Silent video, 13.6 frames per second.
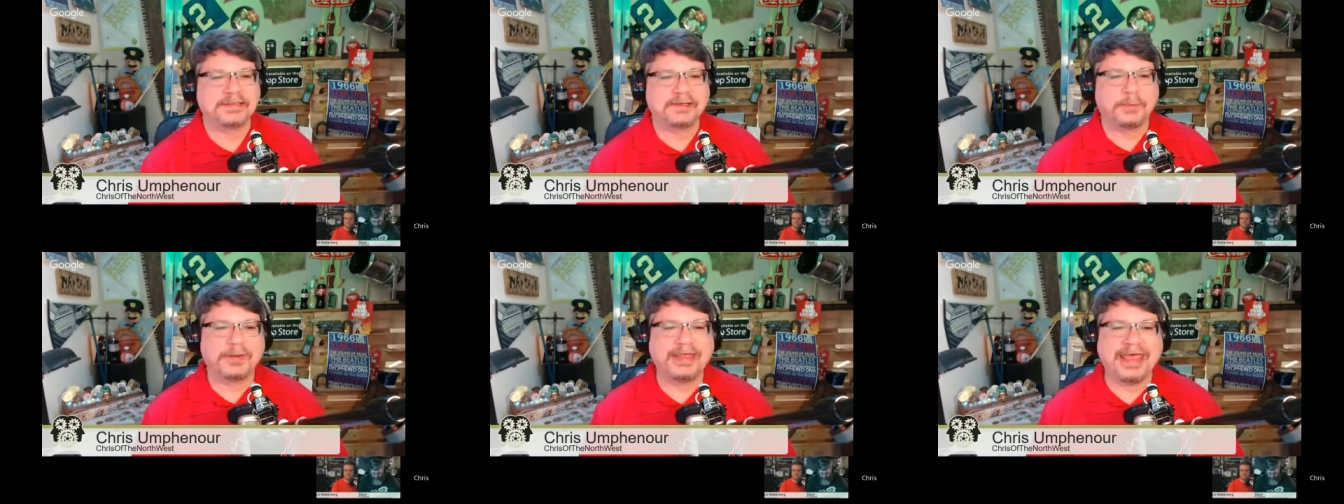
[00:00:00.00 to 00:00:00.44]

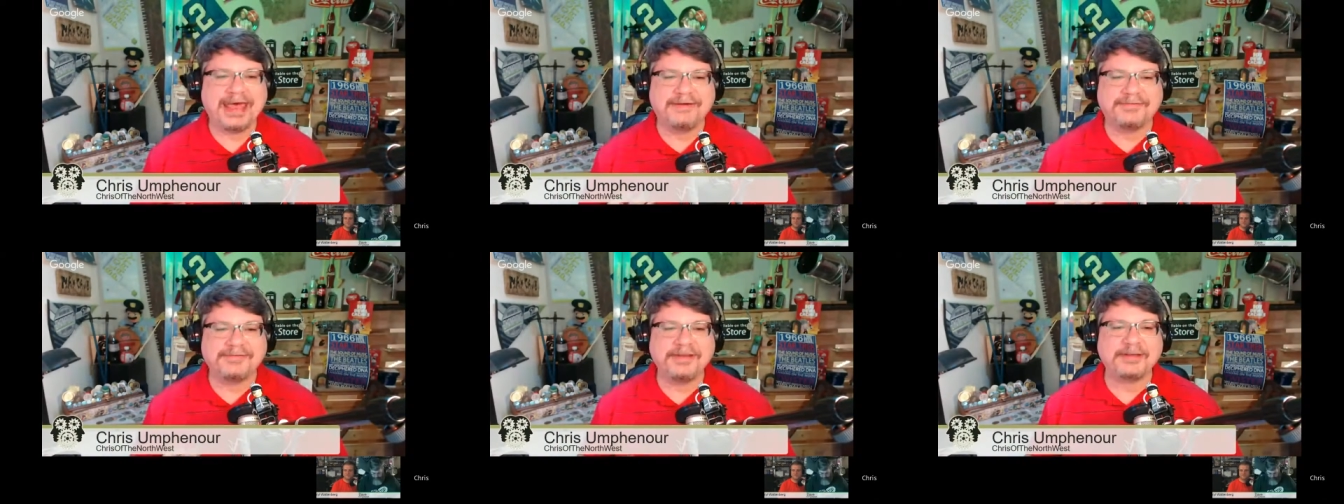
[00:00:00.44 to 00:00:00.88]
We have
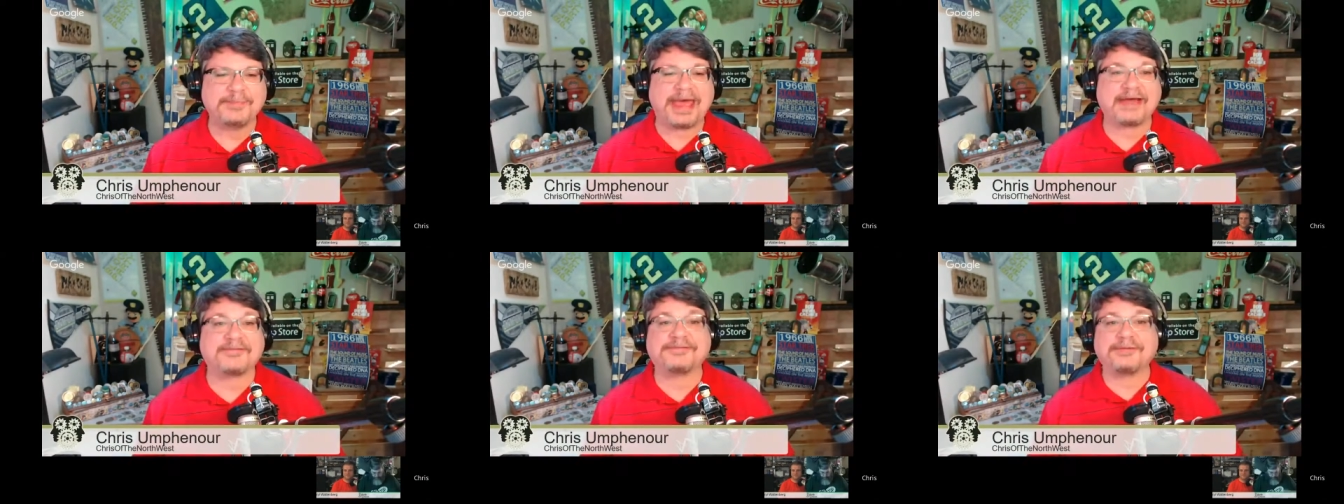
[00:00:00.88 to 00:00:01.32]

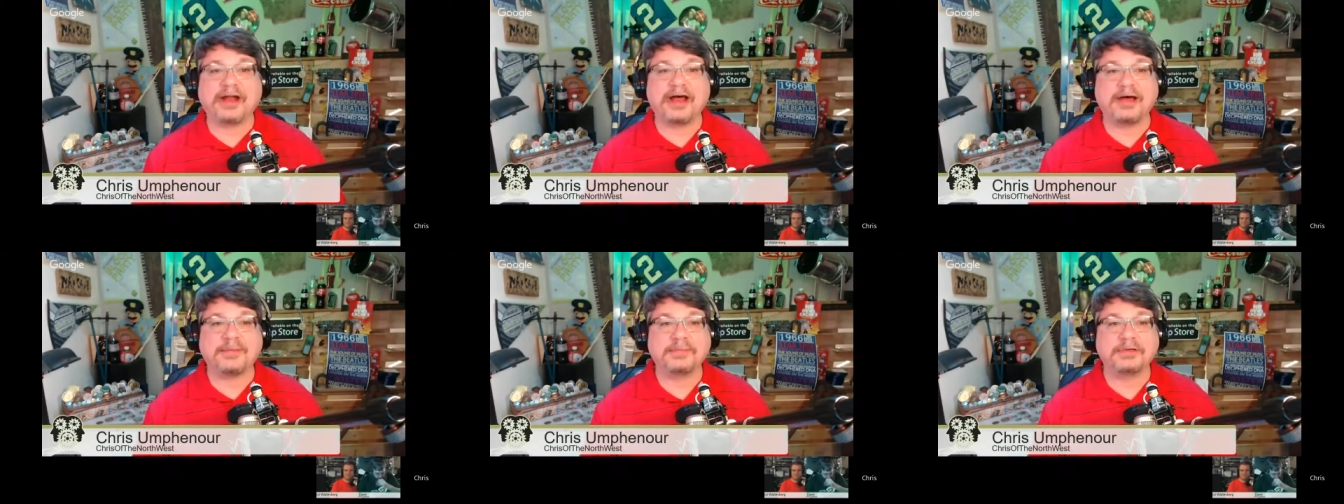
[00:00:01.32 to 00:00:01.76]
feedback
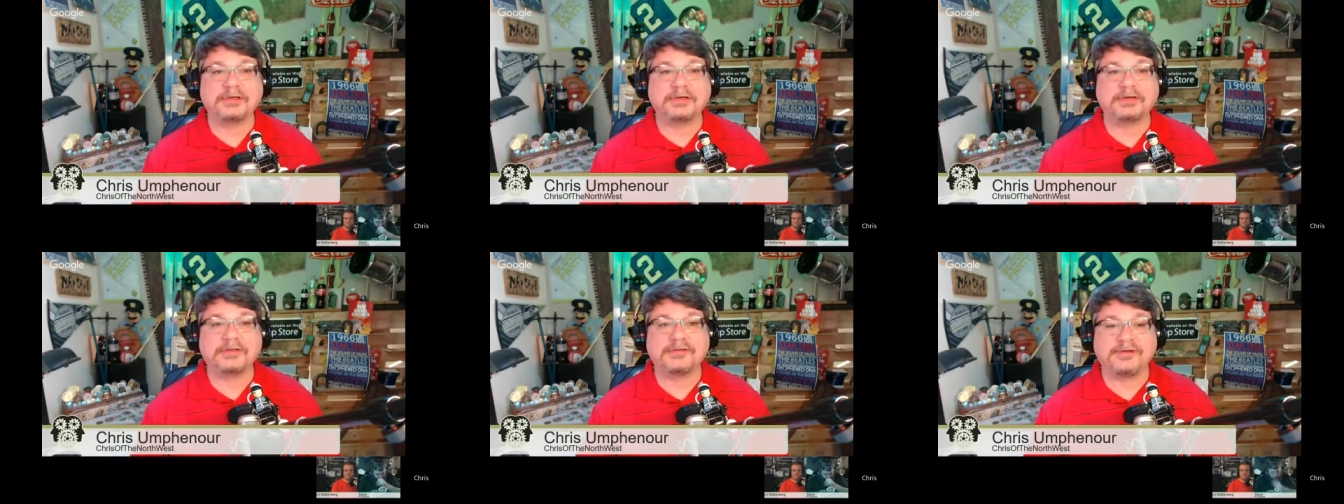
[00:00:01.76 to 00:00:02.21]
from
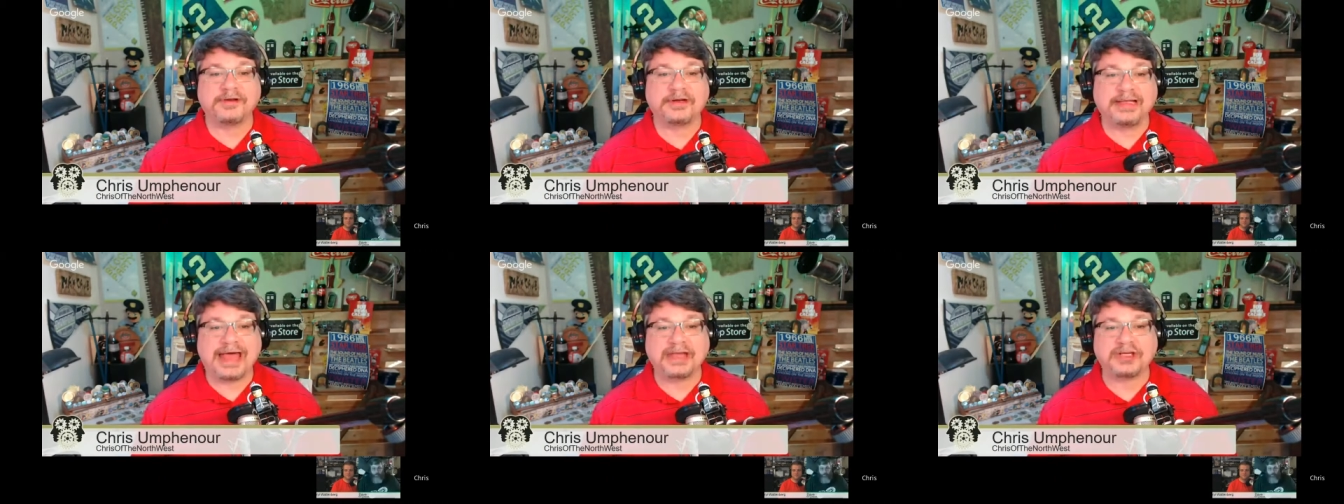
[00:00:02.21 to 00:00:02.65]
the very
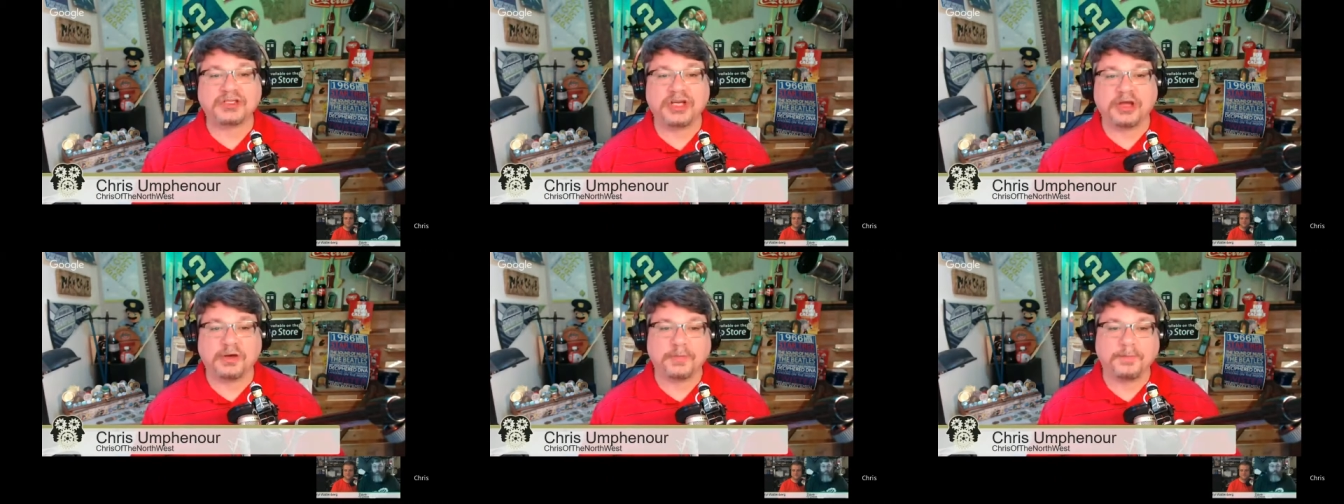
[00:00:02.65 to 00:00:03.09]
last
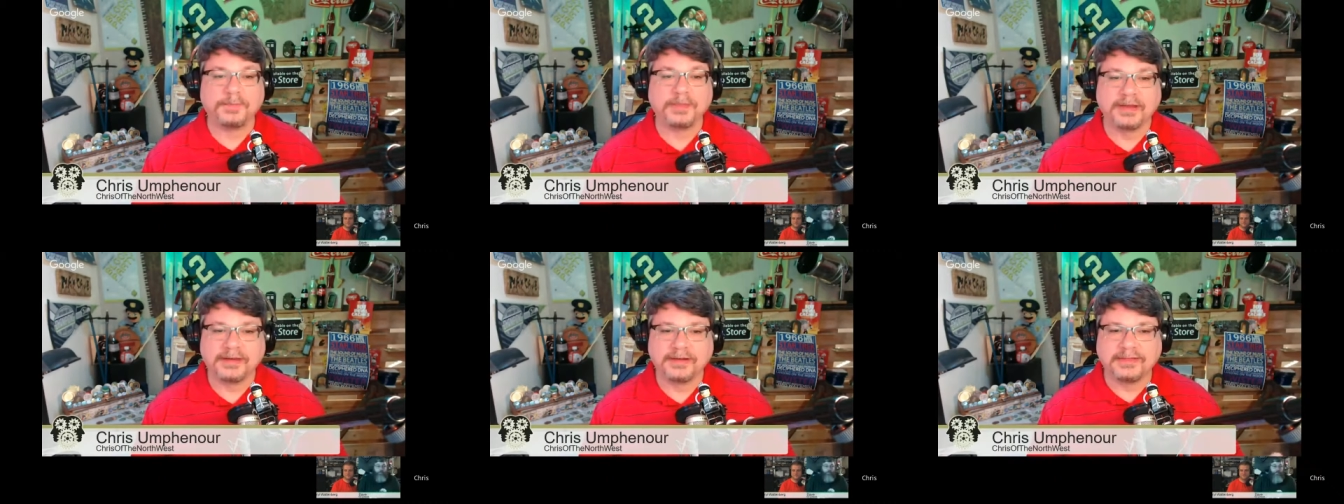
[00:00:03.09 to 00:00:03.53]
show.
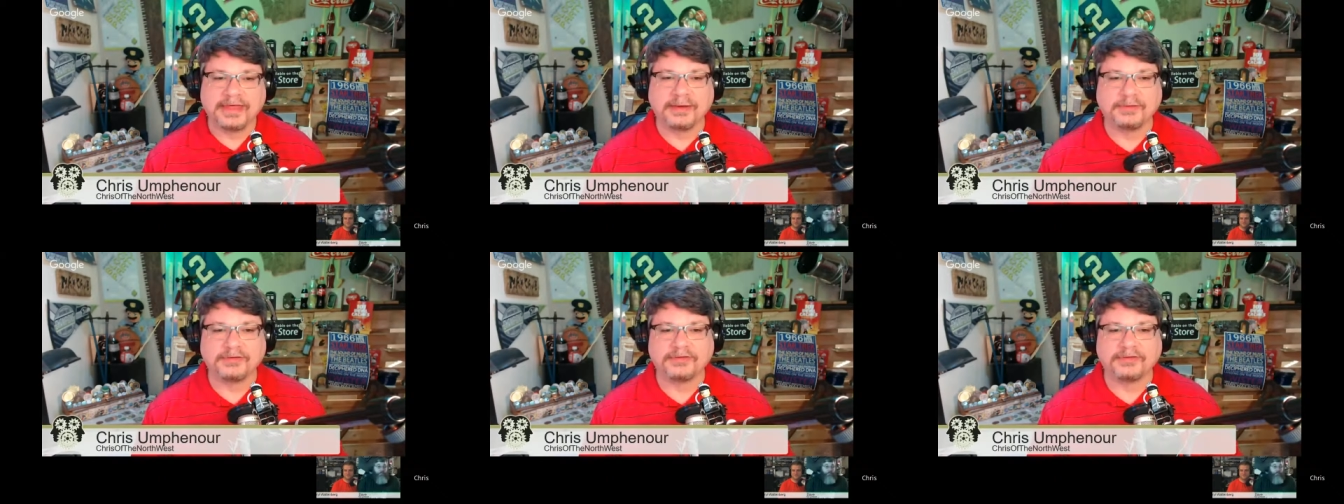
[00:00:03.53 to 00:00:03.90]
That was